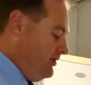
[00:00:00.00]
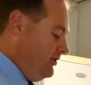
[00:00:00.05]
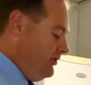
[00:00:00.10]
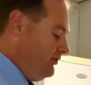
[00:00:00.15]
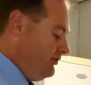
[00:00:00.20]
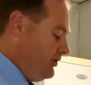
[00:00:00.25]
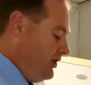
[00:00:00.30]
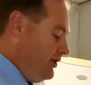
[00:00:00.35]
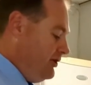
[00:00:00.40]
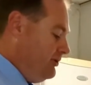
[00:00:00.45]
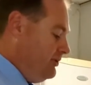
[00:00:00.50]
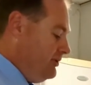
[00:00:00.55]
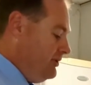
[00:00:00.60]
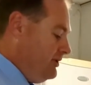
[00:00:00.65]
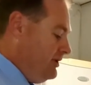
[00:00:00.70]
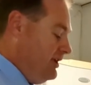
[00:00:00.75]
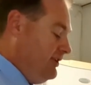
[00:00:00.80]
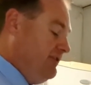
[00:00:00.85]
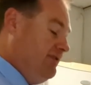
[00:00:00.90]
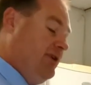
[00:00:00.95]
So
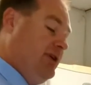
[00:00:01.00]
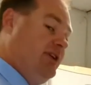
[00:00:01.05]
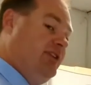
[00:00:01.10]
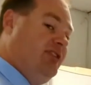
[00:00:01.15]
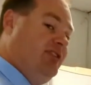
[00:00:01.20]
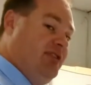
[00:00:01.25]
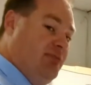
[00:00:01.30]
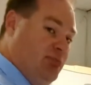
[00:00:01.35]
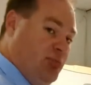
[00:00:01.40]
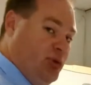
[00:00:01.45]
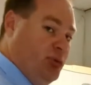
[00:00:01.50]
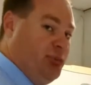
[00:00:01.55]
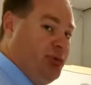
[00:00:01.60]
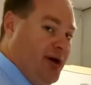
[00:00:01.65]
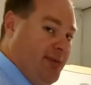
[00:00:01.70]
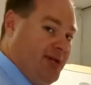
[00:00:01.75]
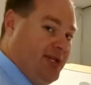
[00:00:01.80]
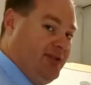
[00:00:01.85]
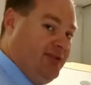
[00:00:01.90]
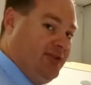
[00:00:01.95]
it's a very simple
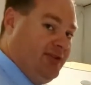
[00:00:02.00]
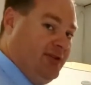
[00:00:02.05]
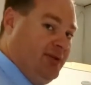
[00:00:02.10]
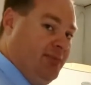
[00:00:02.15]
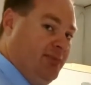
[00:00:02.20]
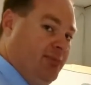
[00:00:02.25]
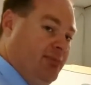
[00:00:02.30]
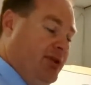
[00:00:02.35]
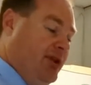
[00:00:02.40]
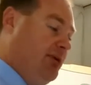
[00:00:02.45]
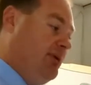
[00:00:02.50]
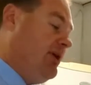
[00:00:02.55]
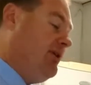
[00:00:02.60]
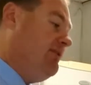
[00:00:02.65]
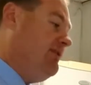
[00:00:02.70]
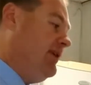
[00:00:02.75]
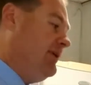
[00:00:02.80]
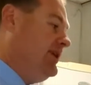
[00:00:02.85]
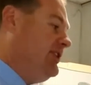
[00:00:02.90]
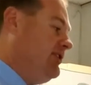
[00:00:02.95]
premise, but there
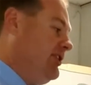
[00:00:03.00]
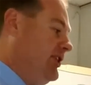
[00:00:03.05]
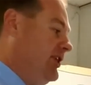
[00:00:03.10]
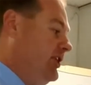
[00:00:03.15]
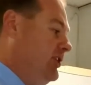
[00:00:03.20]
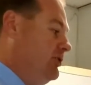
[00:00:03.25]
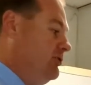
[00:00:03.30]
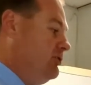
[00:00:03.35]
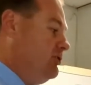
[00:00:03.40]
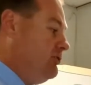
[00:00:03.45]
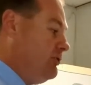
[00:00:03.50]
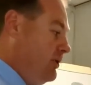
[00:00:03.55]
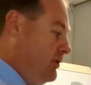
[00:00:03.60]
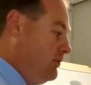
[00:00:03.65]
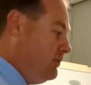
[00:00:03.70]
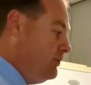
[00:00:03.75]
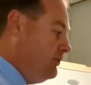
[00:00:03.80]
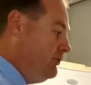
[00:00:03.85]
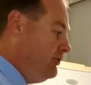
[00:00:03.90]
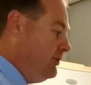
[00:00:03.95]
are very tight
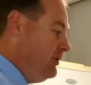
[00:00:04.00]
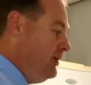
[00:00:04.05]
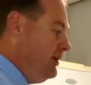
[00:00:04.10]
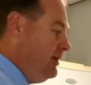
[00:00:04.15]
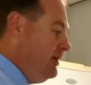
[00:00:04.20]
controls,